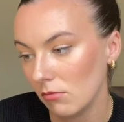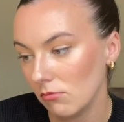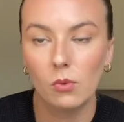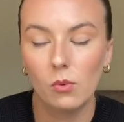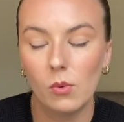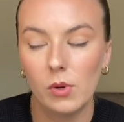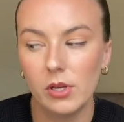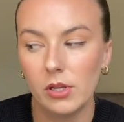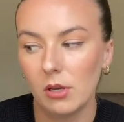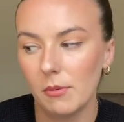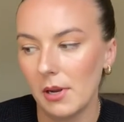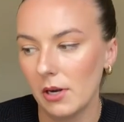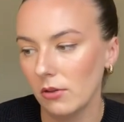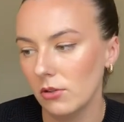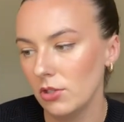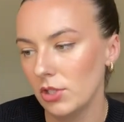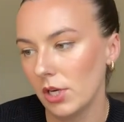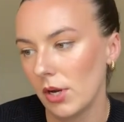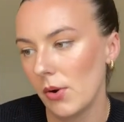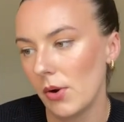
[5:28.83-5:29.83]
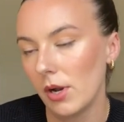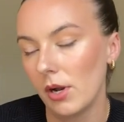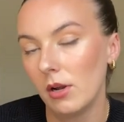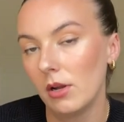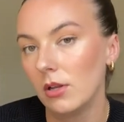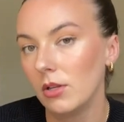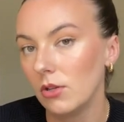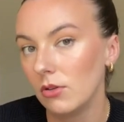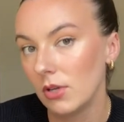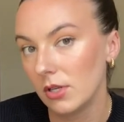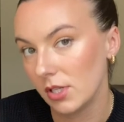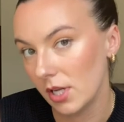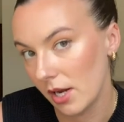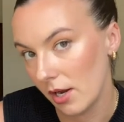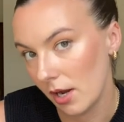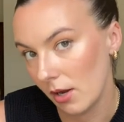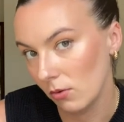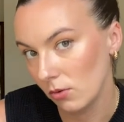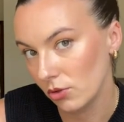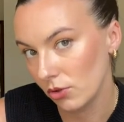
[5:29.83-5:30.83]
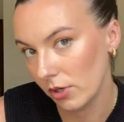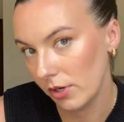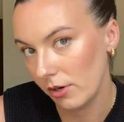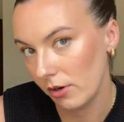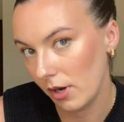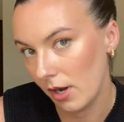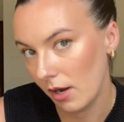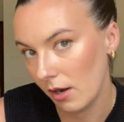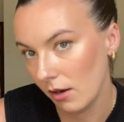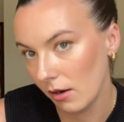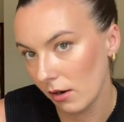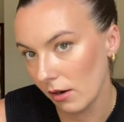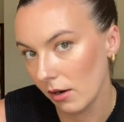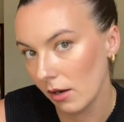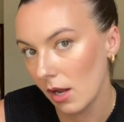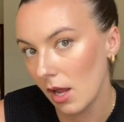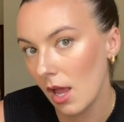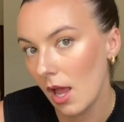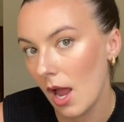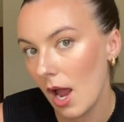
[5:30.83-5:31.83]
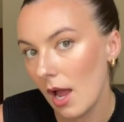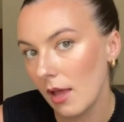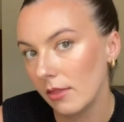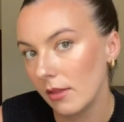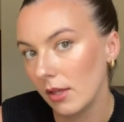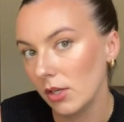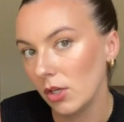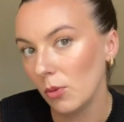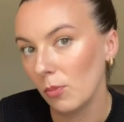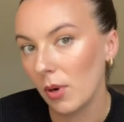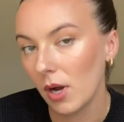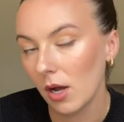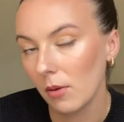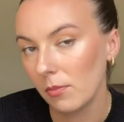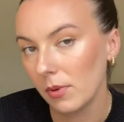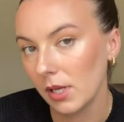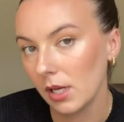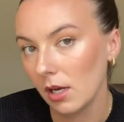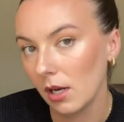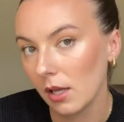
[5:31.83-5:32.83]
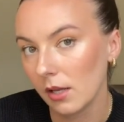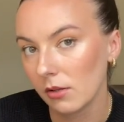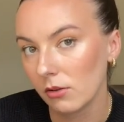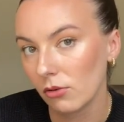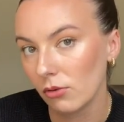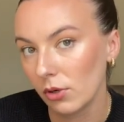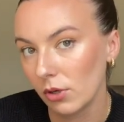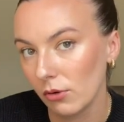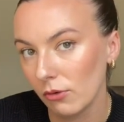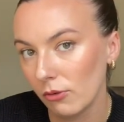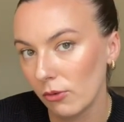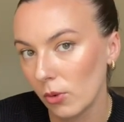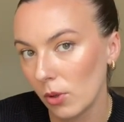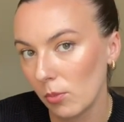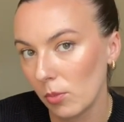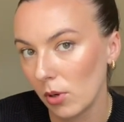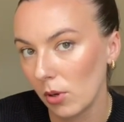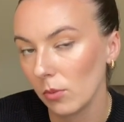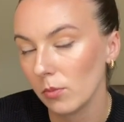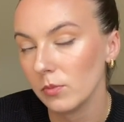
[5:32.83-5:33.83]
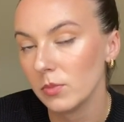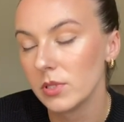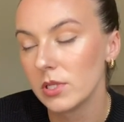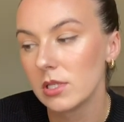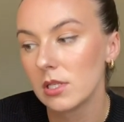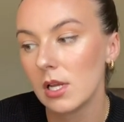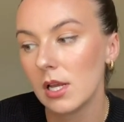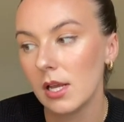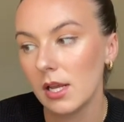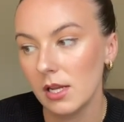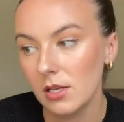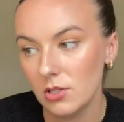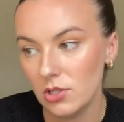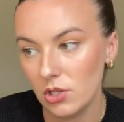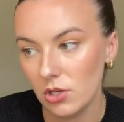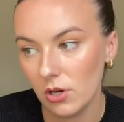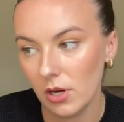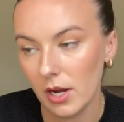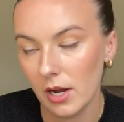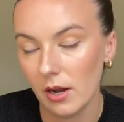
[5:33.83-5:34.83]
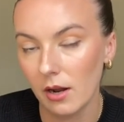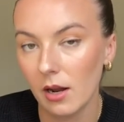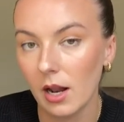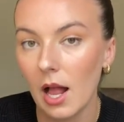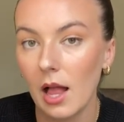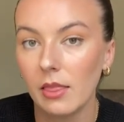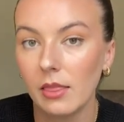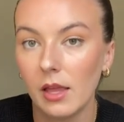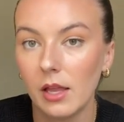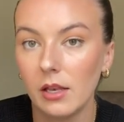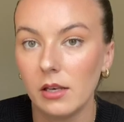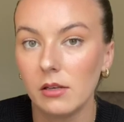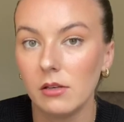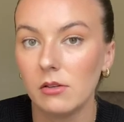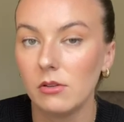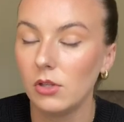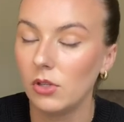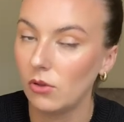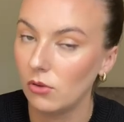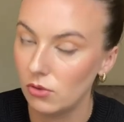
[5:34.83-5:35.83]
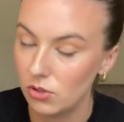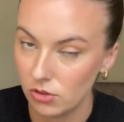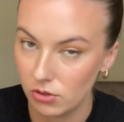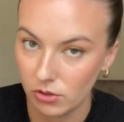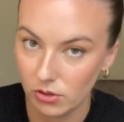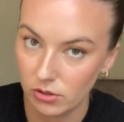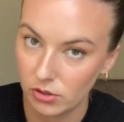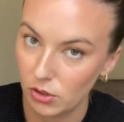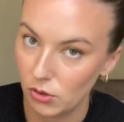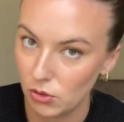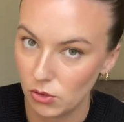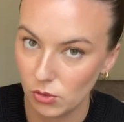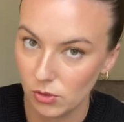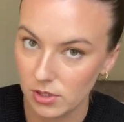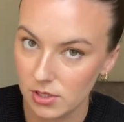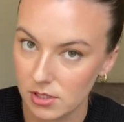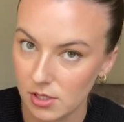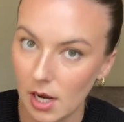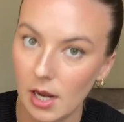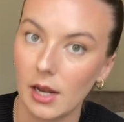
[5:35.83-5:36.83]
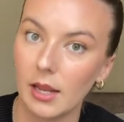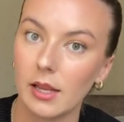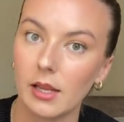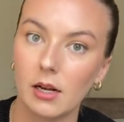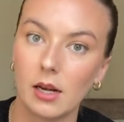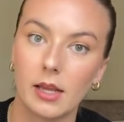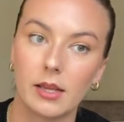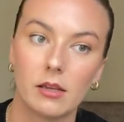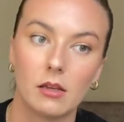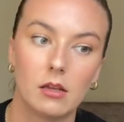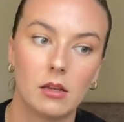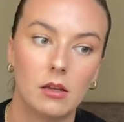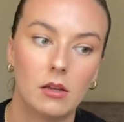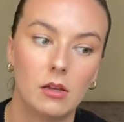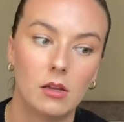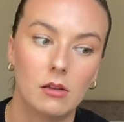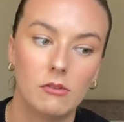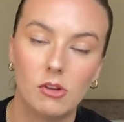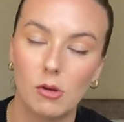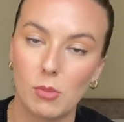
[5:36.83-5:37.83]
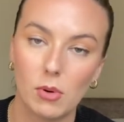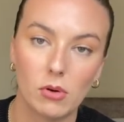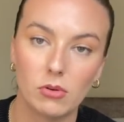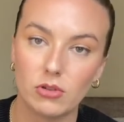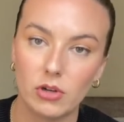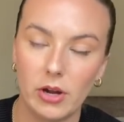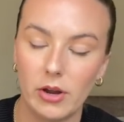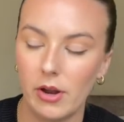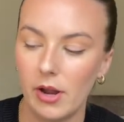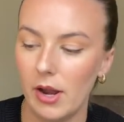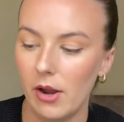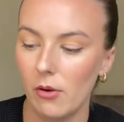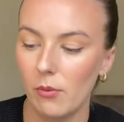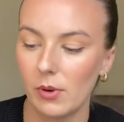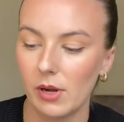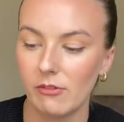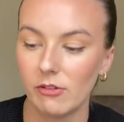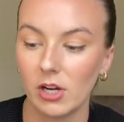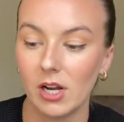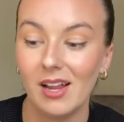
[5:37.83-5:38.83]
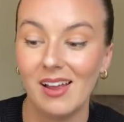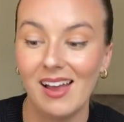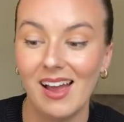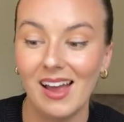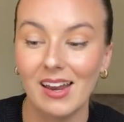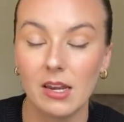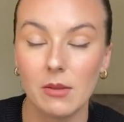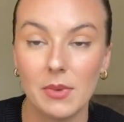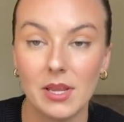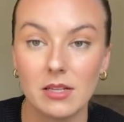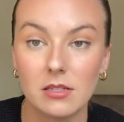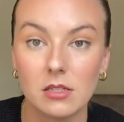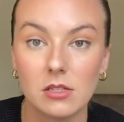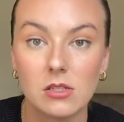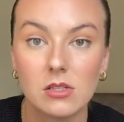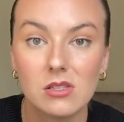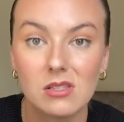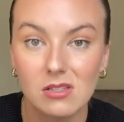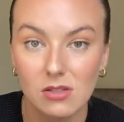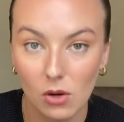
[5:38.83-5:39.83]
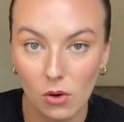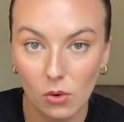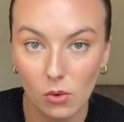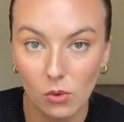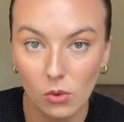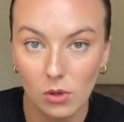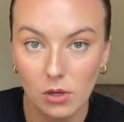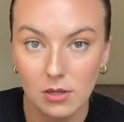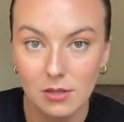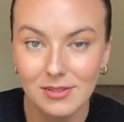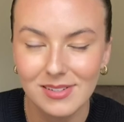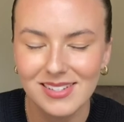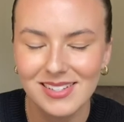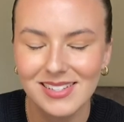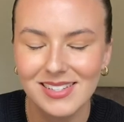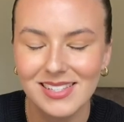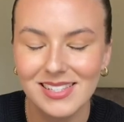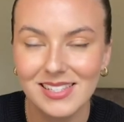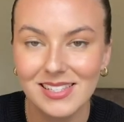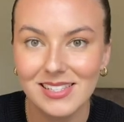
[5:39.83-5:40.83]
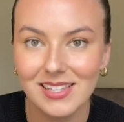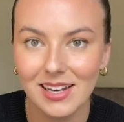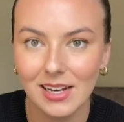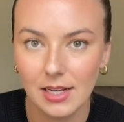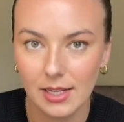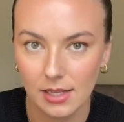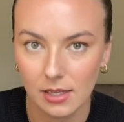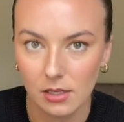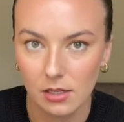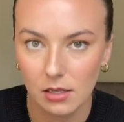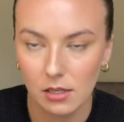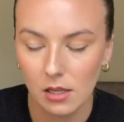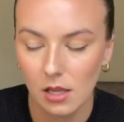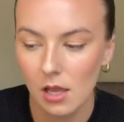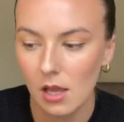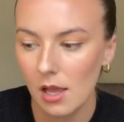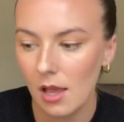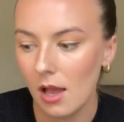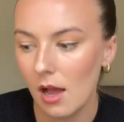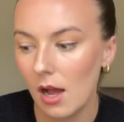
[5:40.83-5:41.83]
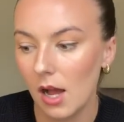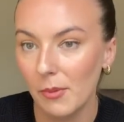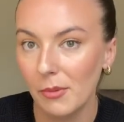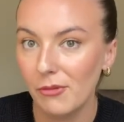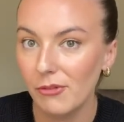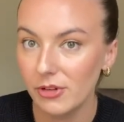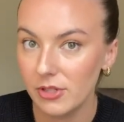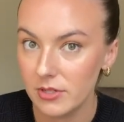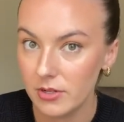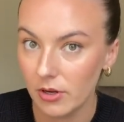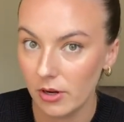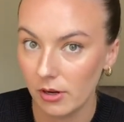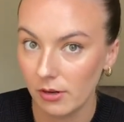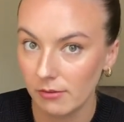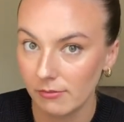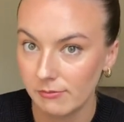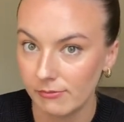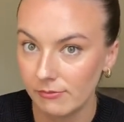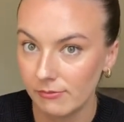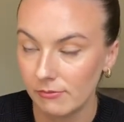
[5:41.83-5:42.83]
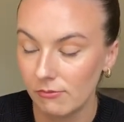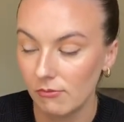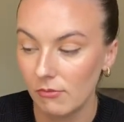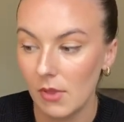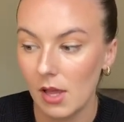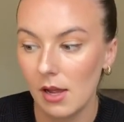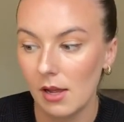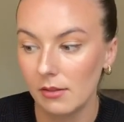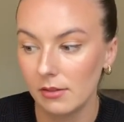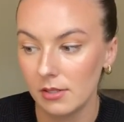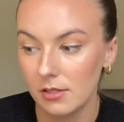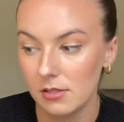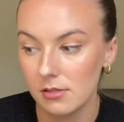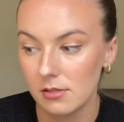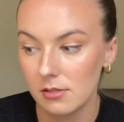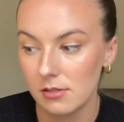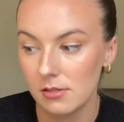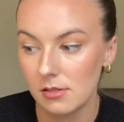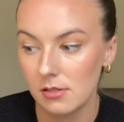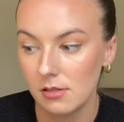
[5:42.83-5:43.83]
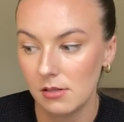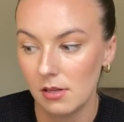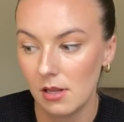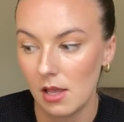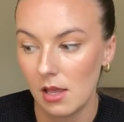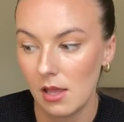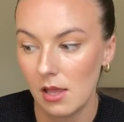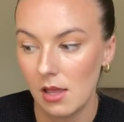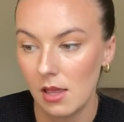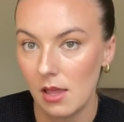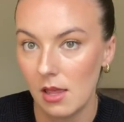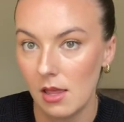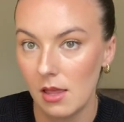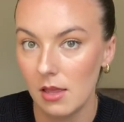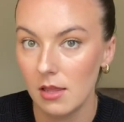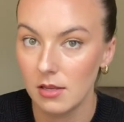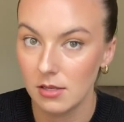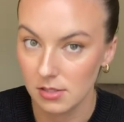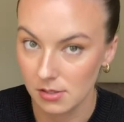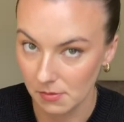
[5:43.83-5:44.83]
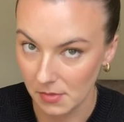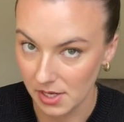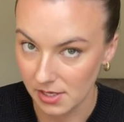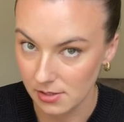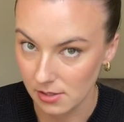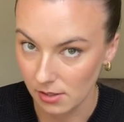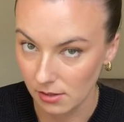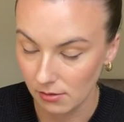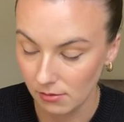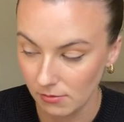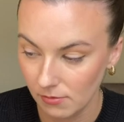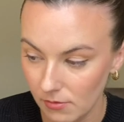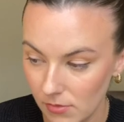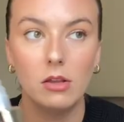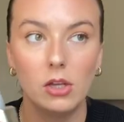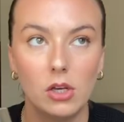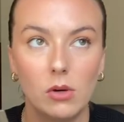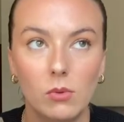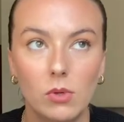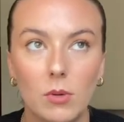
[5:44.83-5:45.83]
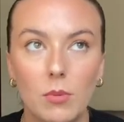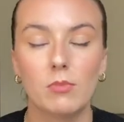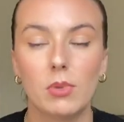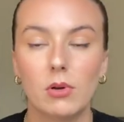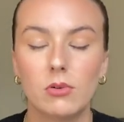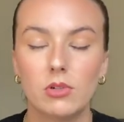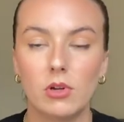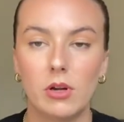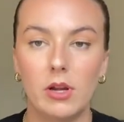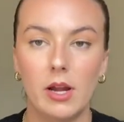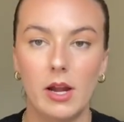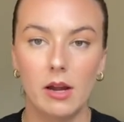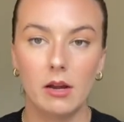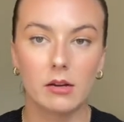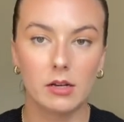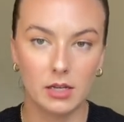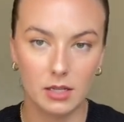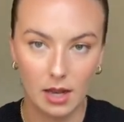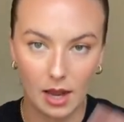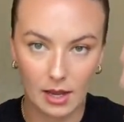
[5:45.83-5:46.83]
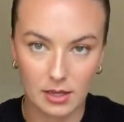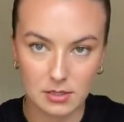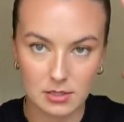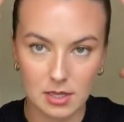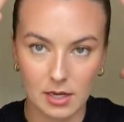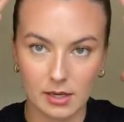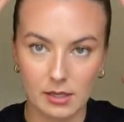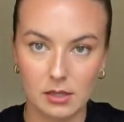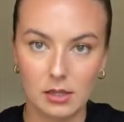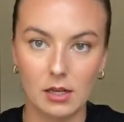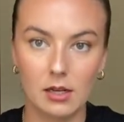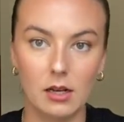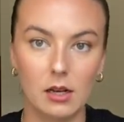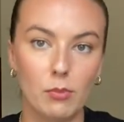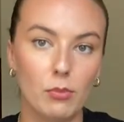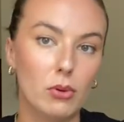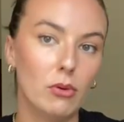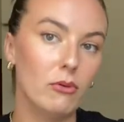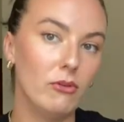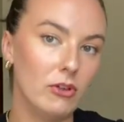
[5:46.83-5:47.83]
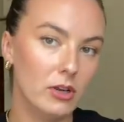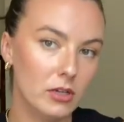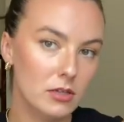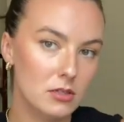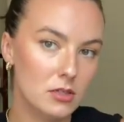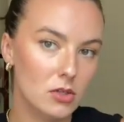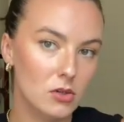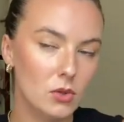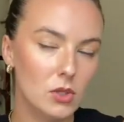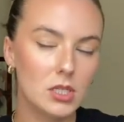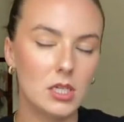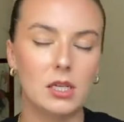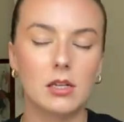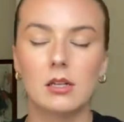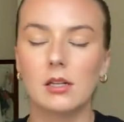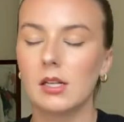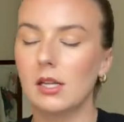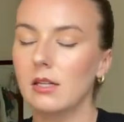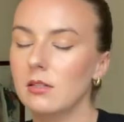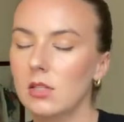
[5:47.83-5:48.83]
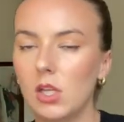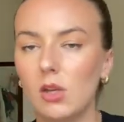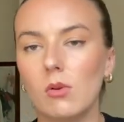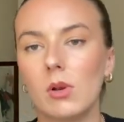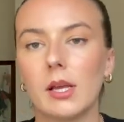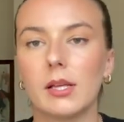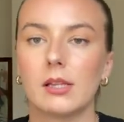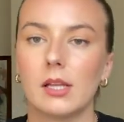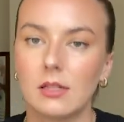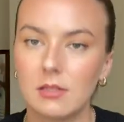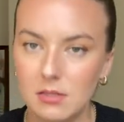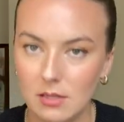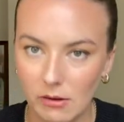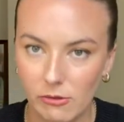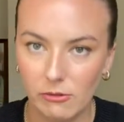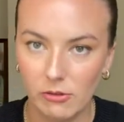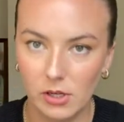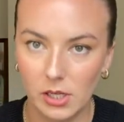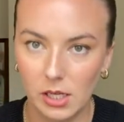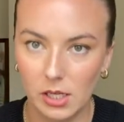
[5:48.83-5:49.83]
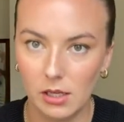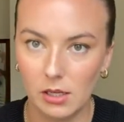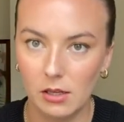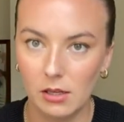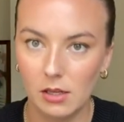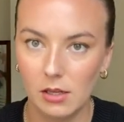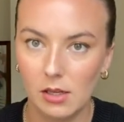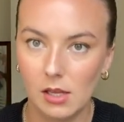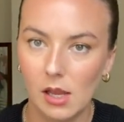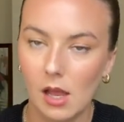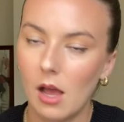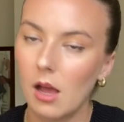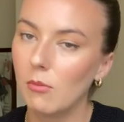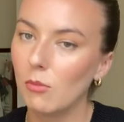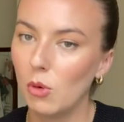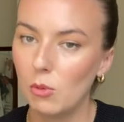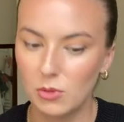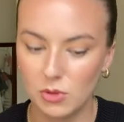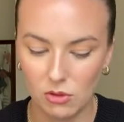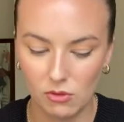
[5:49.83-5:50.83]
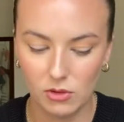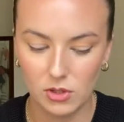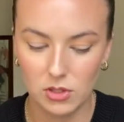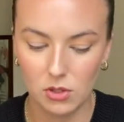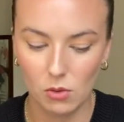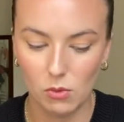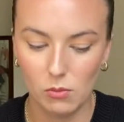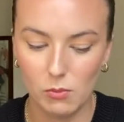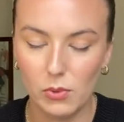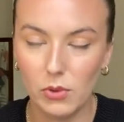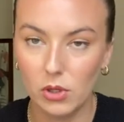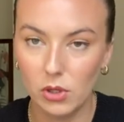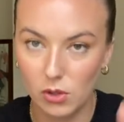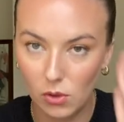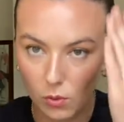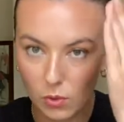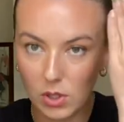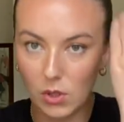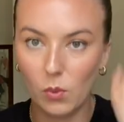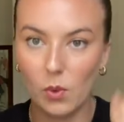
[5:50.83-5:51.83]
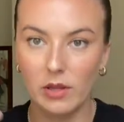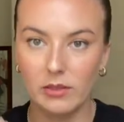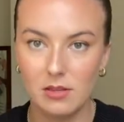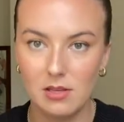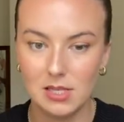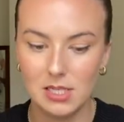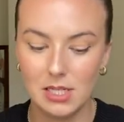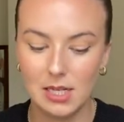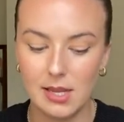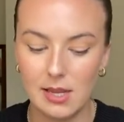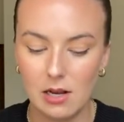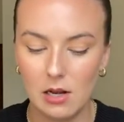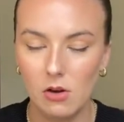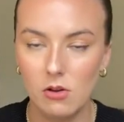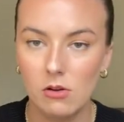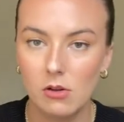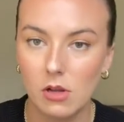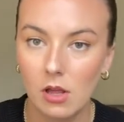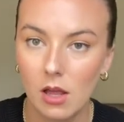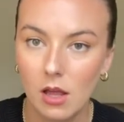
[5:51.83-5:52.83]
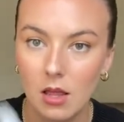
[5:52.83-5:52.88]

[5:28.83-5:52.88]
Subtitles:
When you come out of the shower, you towel dry your hair and then you pop in like 3 or 4 pumps into your hair and then you do your usual styling, like if you blow dry your hair or whatever, and it makes it so sleek. I'm a frizzy girl and this is amazing. You know when you blow dry your hair and it has like the little poofiness to it, and that's cute, like that's definitely a moment of its own, but you know when you want the sleek look?